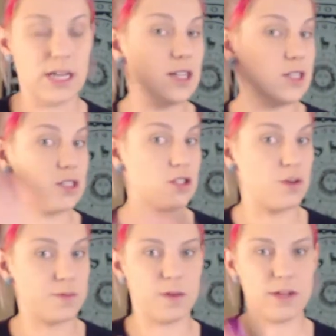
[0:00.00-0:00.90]
and
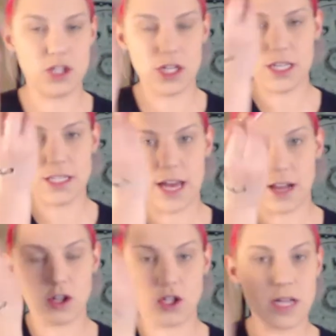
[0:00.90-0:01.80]
sculpt out my cheeks,
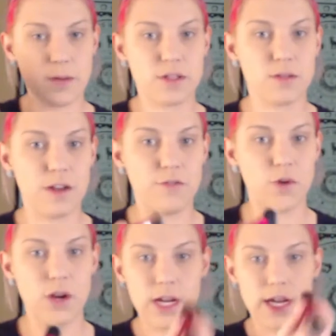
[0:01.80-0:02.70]
add a little depth to my
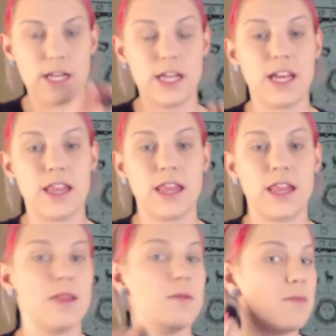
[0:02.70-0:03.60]
forehead,
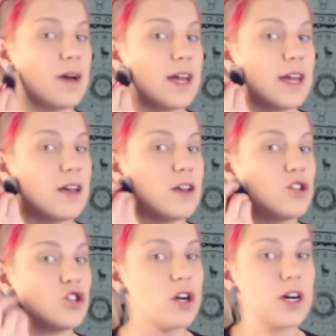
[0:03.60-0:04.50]
and my
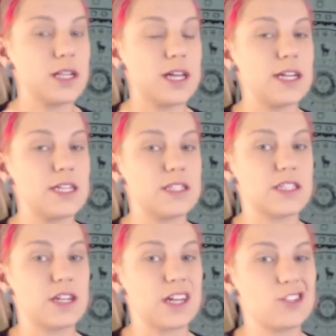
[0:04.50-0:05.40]
jawline is
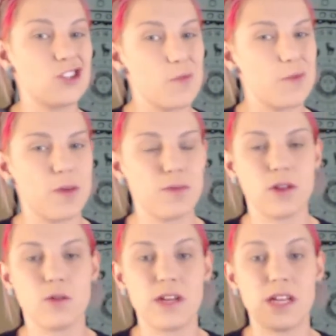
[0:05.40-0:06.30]
going to get sharpened up a
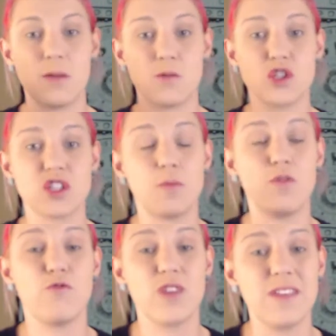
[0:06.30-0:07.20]
little bit, and we're just going to
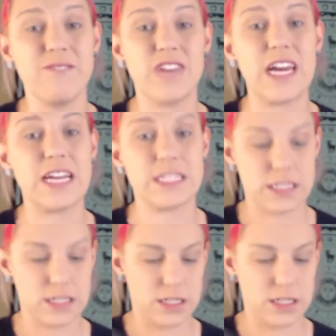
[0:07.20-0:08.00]
move really fast.